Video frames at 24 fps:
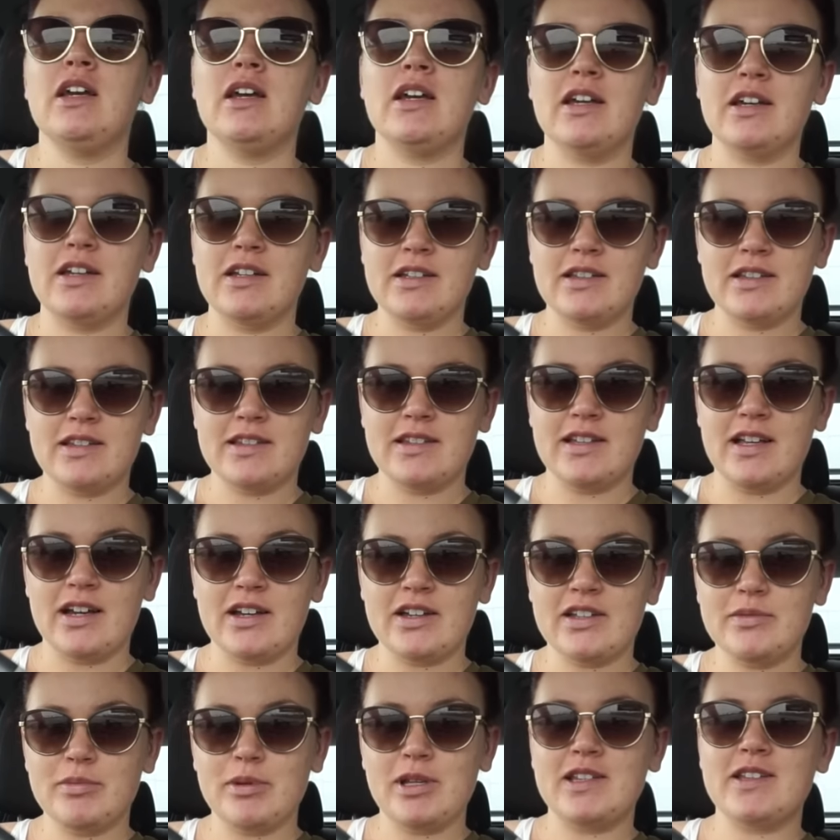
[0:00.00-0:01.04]
it
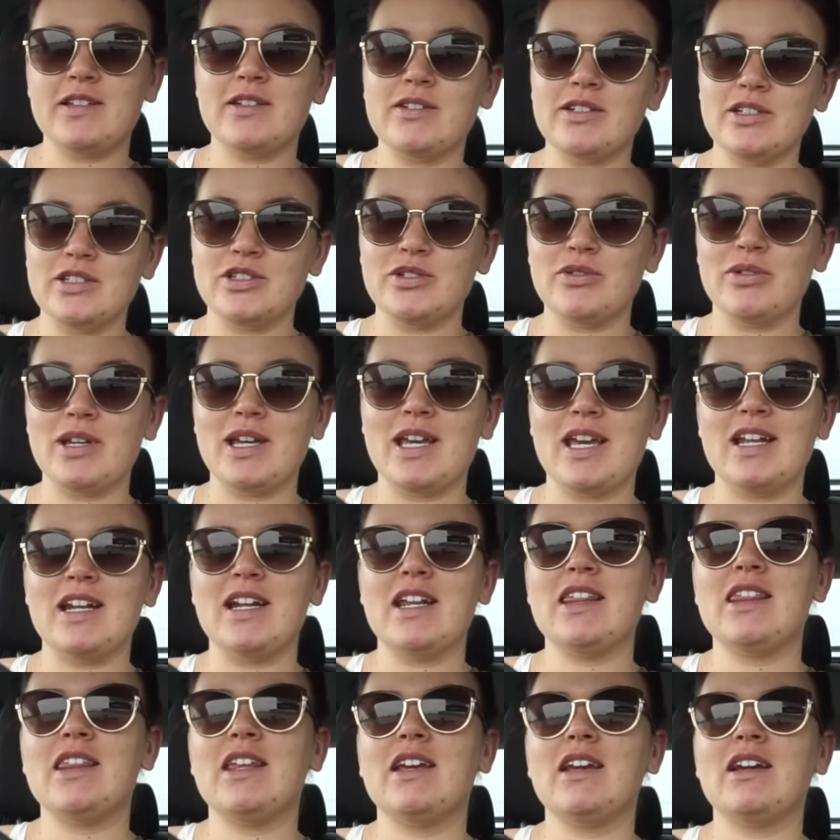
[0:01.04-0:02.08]
sucks basically doing
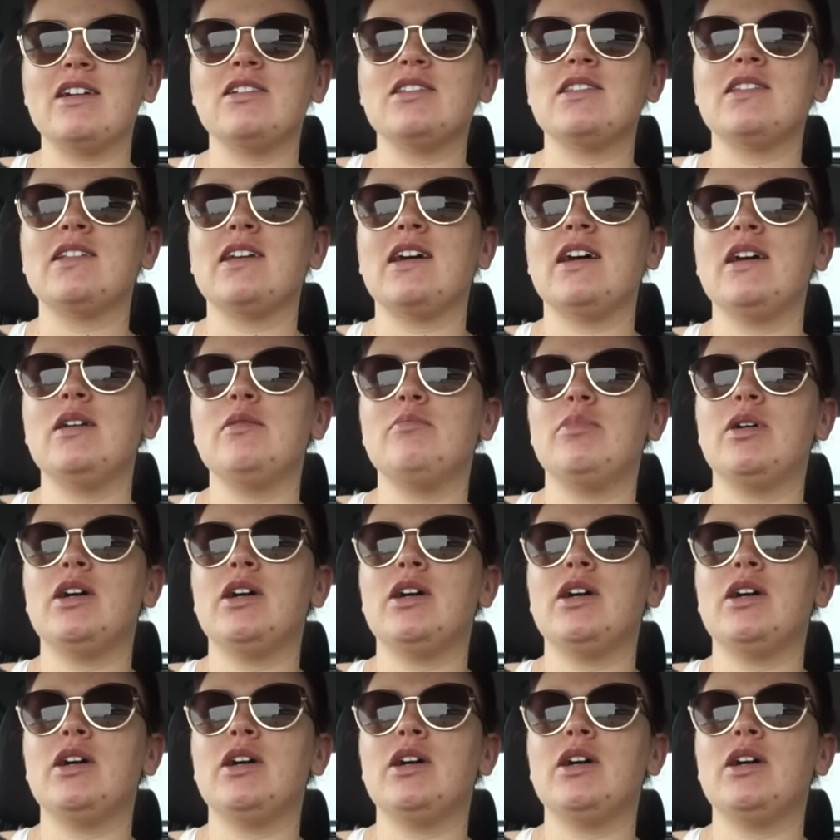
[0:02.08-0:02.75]
anything outside,